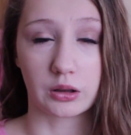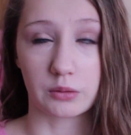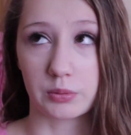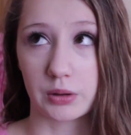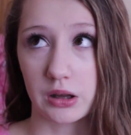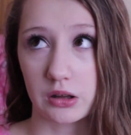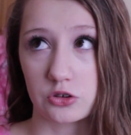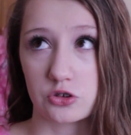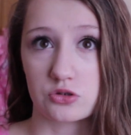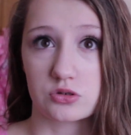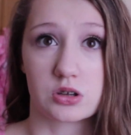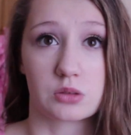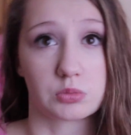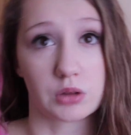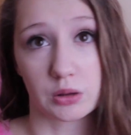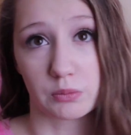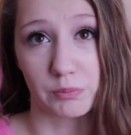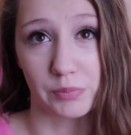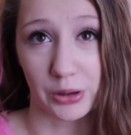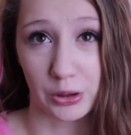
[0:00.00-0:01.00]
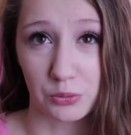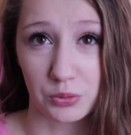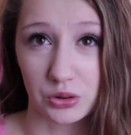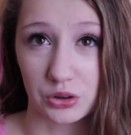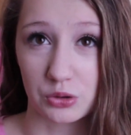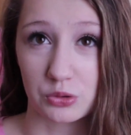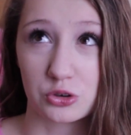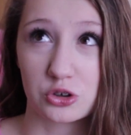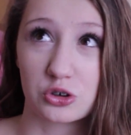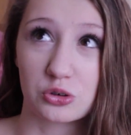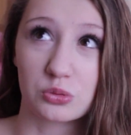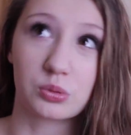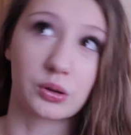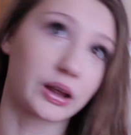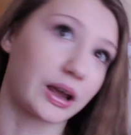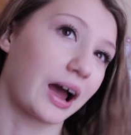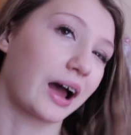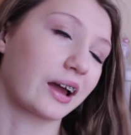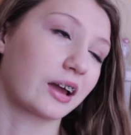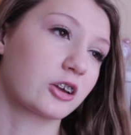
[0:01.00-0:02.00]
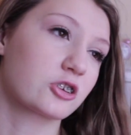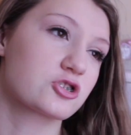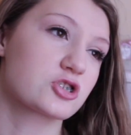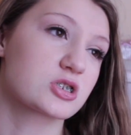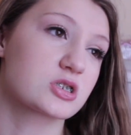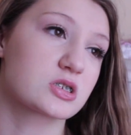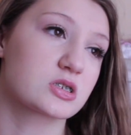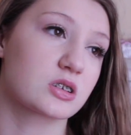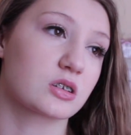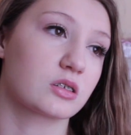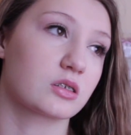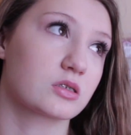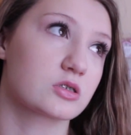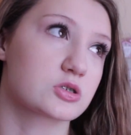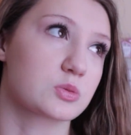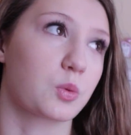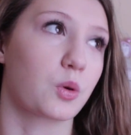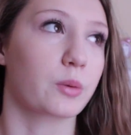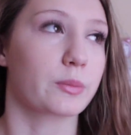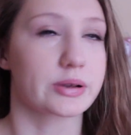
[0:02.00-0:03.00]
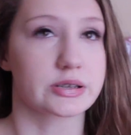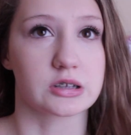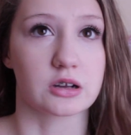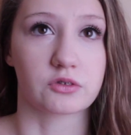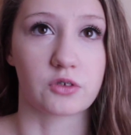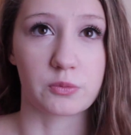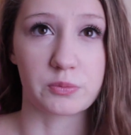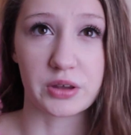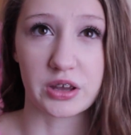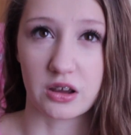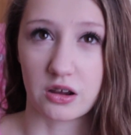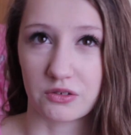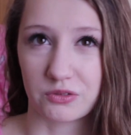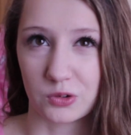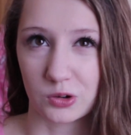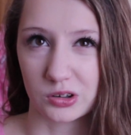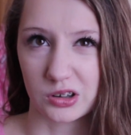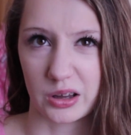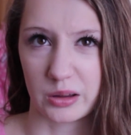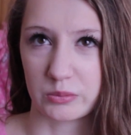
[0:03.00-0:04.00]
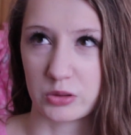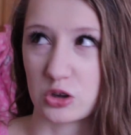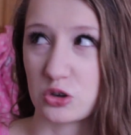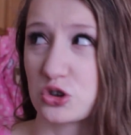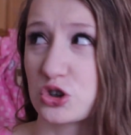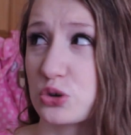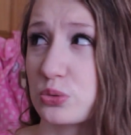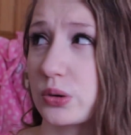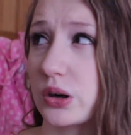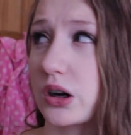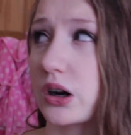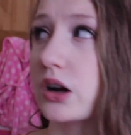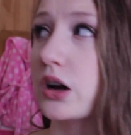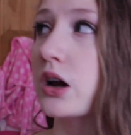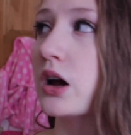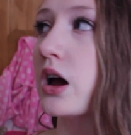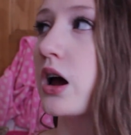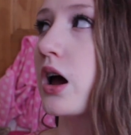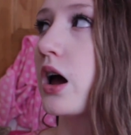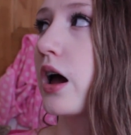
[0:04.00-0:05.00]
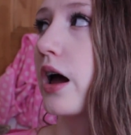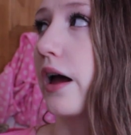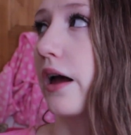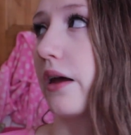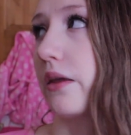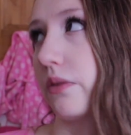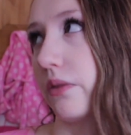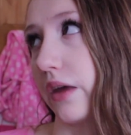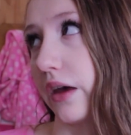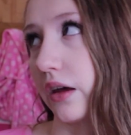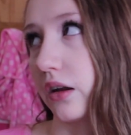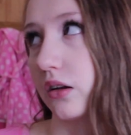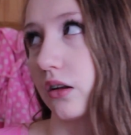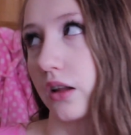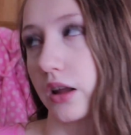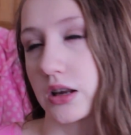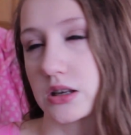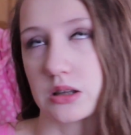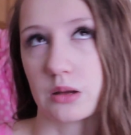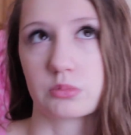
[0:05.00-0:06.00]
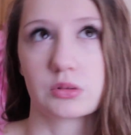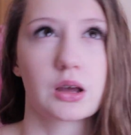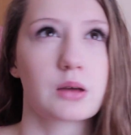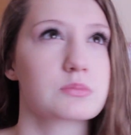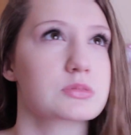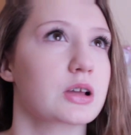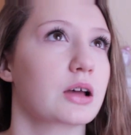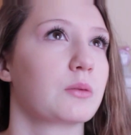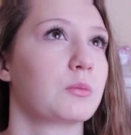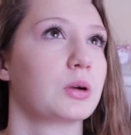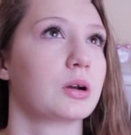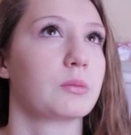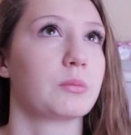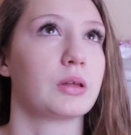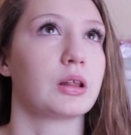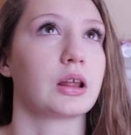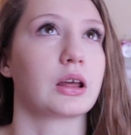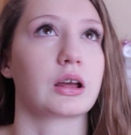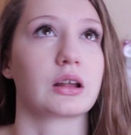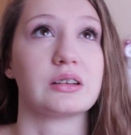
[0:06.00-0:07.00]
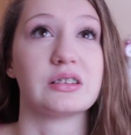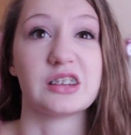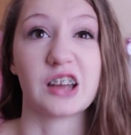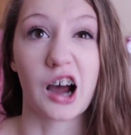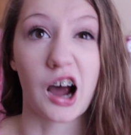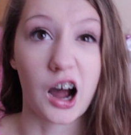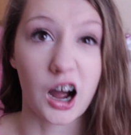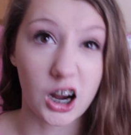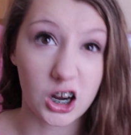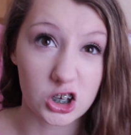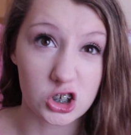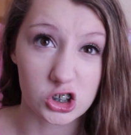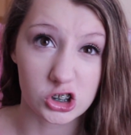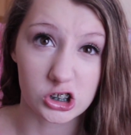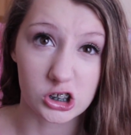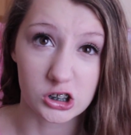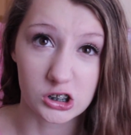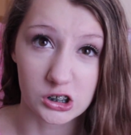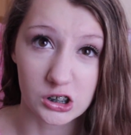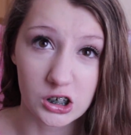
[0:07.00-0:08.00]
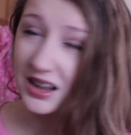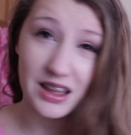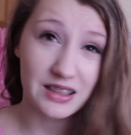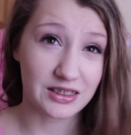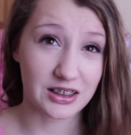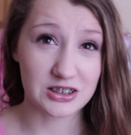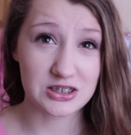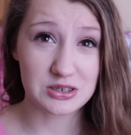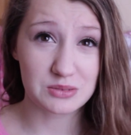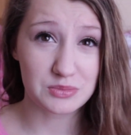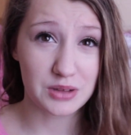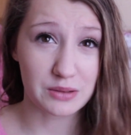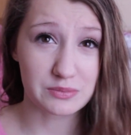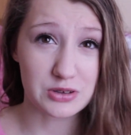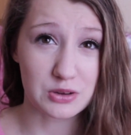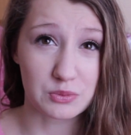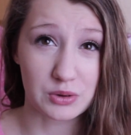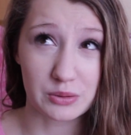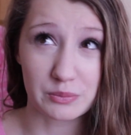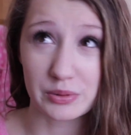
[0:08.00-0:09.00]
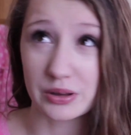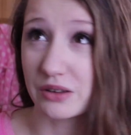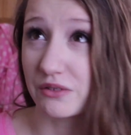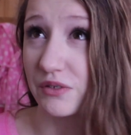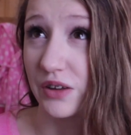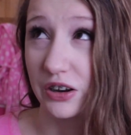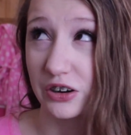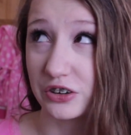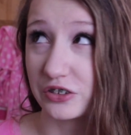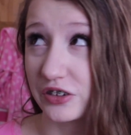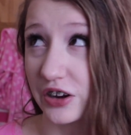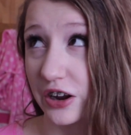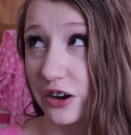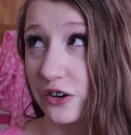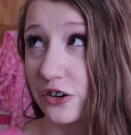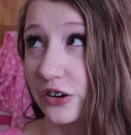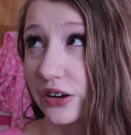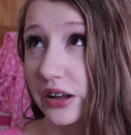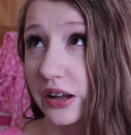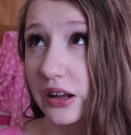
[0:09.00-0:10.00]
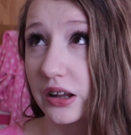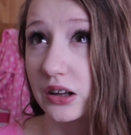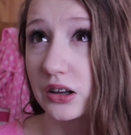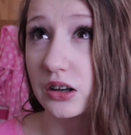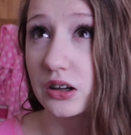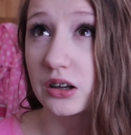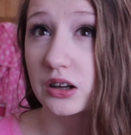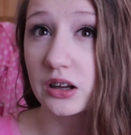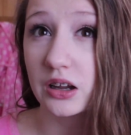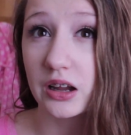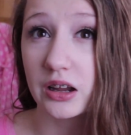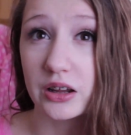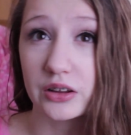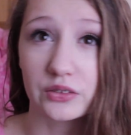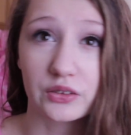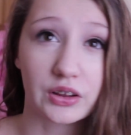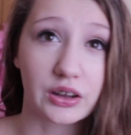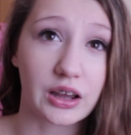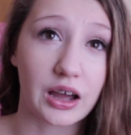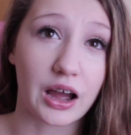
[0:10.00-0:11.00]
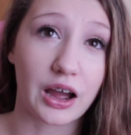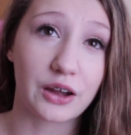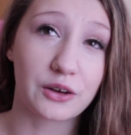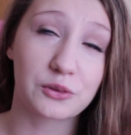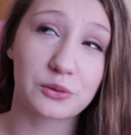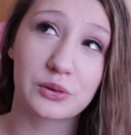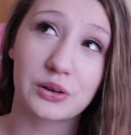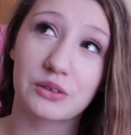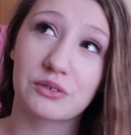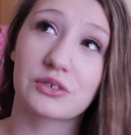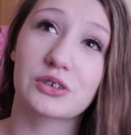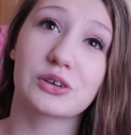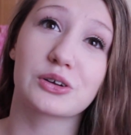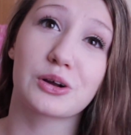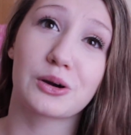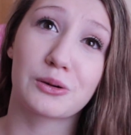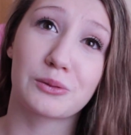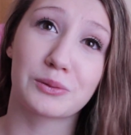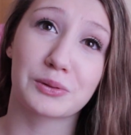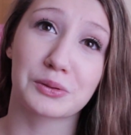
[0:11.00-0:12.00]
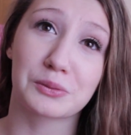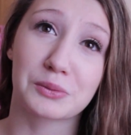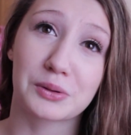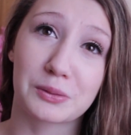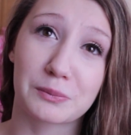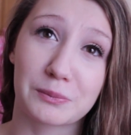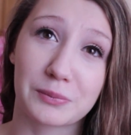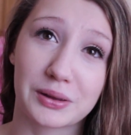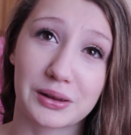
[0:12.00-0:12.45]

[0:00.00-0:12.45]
we could do something big with YouTube, like I could just support myself by being a full-time YouTuber. And then like sometimes I want to be like a doctor, and then sometimes I want to be a veterinarian, and like I don't even know what I want to